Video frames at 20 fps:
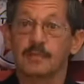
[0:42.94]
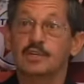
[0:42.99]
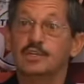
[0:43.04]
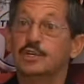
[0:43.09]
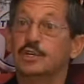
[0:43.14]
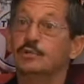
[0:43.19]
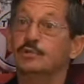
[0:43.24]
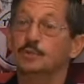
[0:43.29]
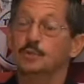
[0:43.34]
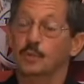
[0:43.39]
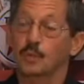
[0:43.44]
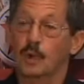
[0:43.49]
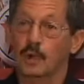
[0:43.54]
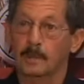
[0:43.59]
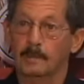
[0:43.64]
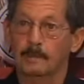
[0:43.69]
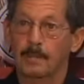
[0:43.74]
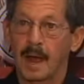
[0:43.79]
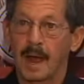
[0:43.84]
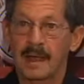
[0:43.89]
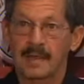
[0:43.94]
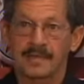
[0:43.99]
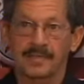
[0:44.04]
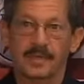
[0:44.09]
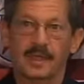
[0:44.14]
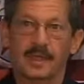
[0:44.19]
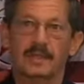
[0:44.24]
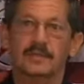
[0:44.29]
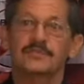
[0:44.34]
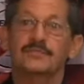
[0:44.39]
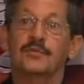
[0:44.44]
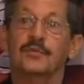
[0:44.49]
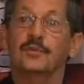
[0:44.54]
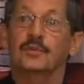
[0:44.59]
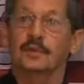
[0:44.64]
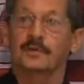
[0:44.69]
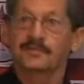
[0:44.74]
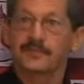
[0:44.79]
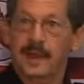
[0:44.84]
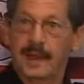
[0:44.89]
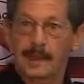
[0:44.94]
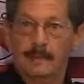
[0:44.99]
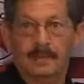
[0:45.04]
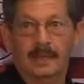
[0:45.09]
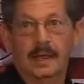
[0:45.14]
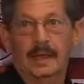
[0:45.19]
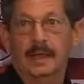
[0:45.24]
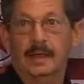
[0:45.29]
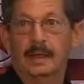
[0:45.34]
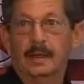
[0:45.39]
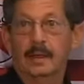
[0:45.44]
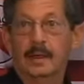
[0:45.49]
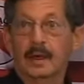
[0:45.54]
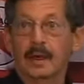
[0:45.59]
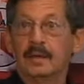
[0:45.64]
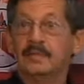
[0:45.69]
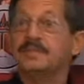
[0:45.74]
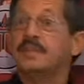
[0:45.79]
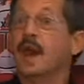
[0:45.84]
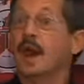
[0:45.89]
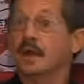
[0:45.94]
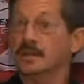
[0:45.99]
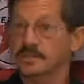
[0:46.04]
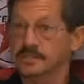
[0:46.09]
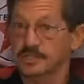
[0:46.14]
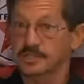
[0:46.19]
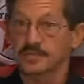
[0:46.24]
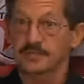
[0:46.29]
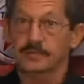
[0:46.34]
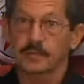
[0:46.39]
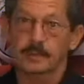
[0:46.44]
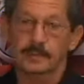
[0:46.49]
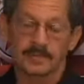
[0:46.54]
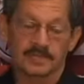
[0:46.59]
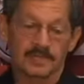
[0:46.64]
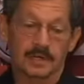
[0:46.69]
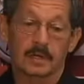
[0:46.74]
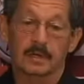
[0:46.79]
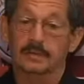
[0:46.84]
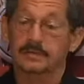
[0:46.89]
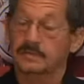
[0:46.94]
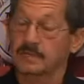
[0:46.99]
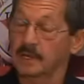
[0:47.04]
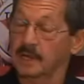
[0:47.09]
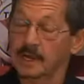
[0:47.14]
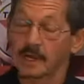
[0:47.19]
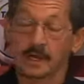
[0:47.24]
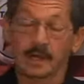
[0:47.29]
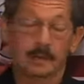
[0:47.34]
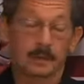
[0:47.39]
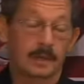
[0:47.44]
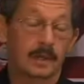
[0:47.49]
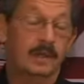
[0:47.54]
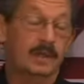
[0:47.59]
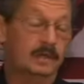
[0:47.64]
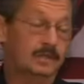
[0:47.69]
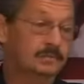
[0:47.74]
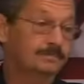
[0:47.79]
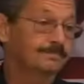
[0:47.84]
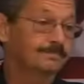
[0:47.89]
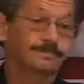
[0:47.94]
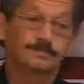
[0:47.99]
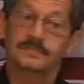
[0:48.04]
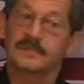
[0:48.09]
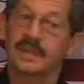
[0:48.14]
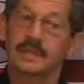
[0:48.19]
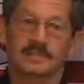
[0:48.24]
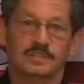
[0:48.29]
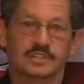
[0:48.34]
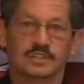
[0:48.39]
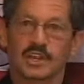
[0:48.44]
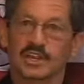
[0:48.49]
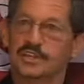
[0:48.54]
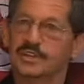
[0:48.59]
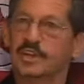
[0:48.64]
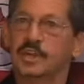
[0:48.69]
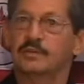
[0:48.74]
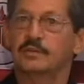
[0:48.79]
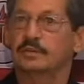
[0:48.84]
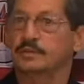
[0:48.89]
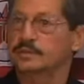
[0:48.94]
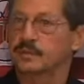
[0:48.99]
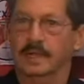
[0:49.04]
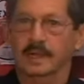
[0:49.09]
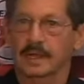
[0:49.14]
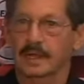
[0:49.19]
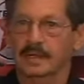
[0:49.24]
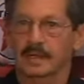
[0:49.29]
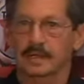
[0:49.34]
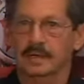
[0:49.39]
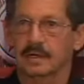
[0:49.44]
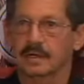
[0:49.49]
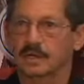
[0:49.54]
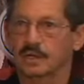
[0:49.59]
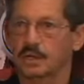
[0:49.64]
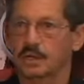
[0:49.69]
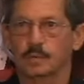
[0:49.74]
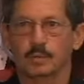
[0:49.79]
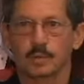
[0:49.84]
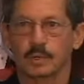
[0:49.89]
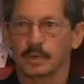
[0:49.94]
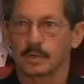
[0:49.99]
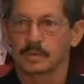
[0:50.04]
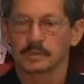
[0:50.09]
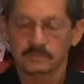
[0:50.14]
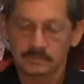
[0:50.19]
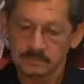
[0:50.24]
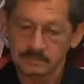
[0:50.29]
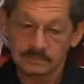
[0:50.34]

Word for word: the children want to buy things for their family, not just for themselves. And, and it, it, it, just continues like a, a goodwill